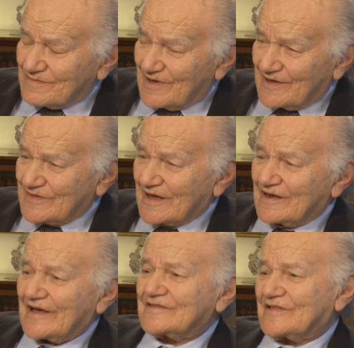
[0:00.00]
I
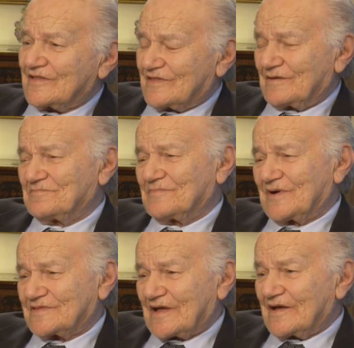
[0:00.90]
neglected them,
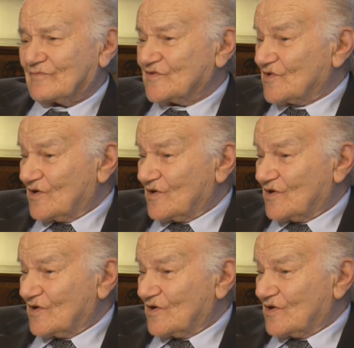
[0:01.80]
but I was